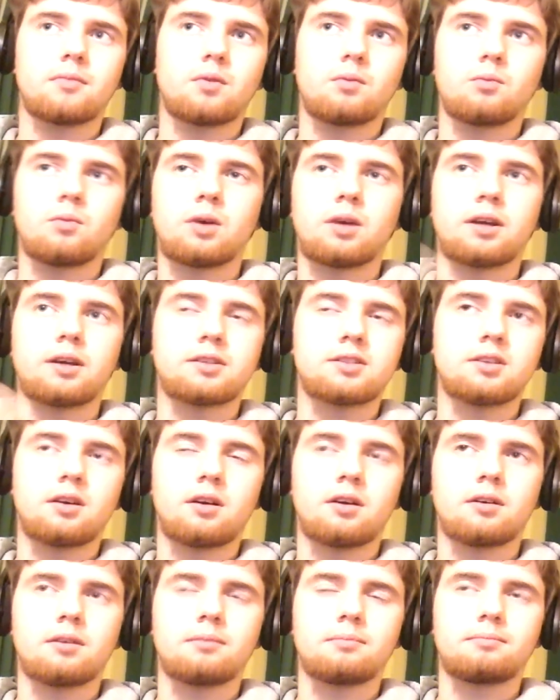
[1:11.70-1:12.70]
when I
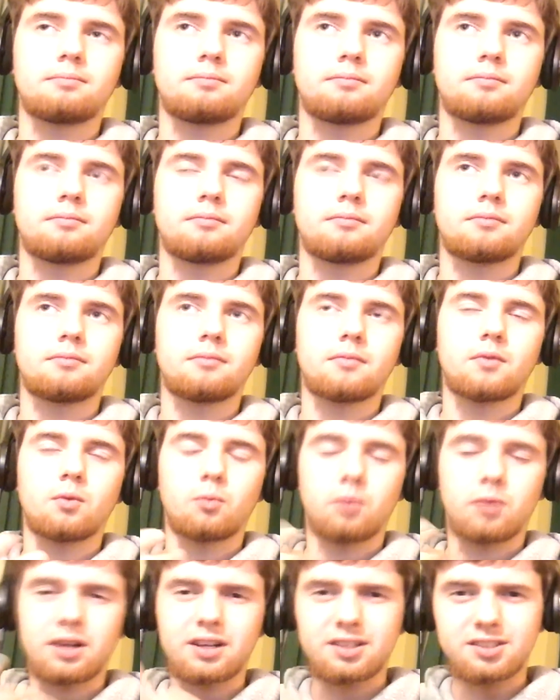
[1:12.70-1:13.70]
saw
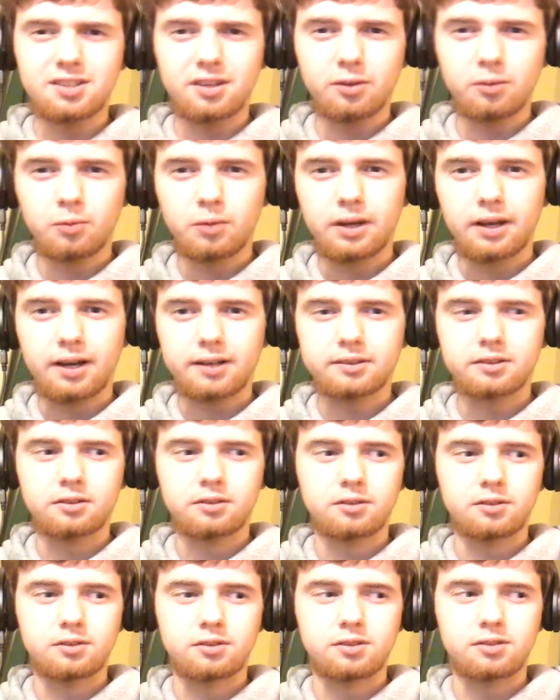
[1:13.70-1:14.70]
the
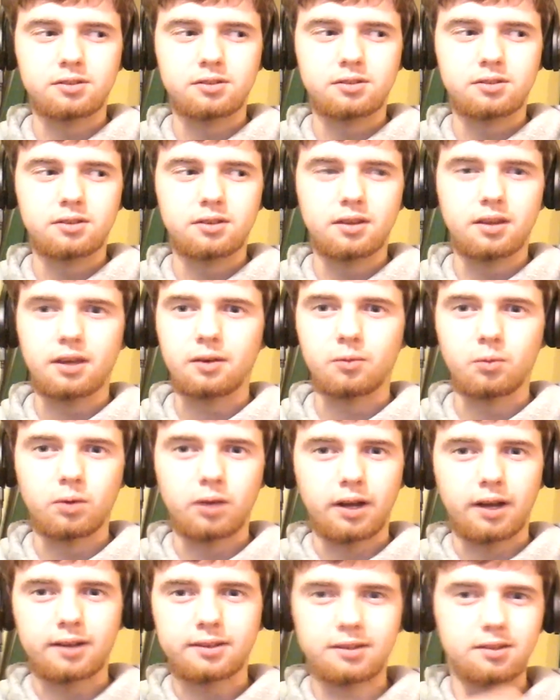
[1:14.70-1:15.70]
reactors that
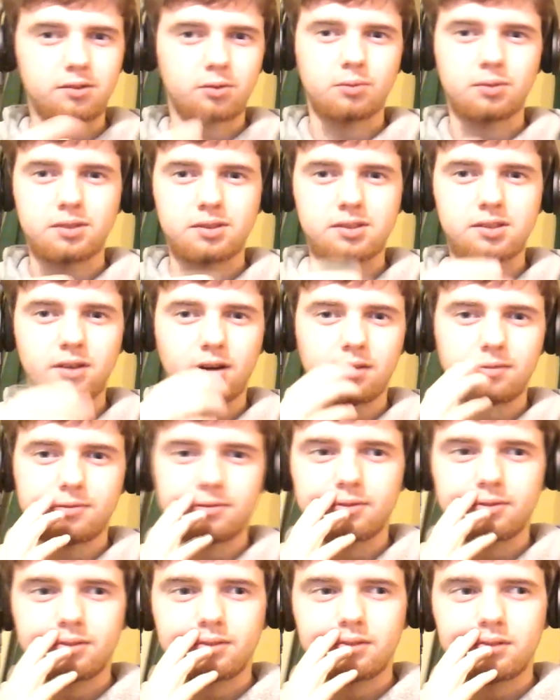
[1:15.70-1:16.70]
reacted to his
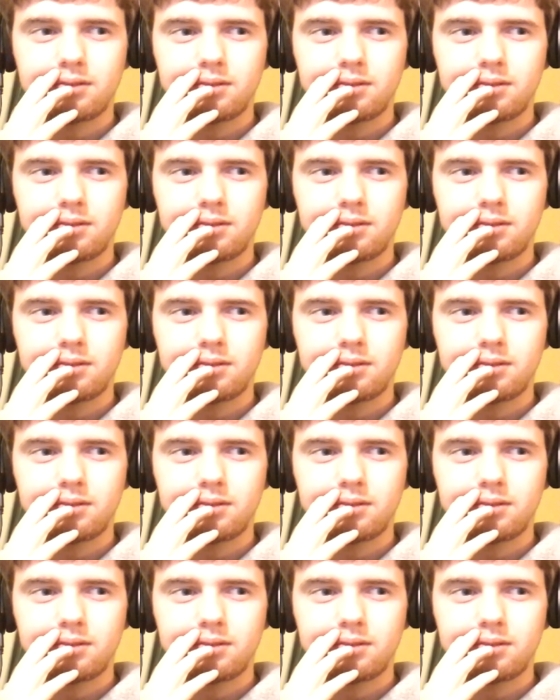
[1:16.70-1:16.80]
stuff,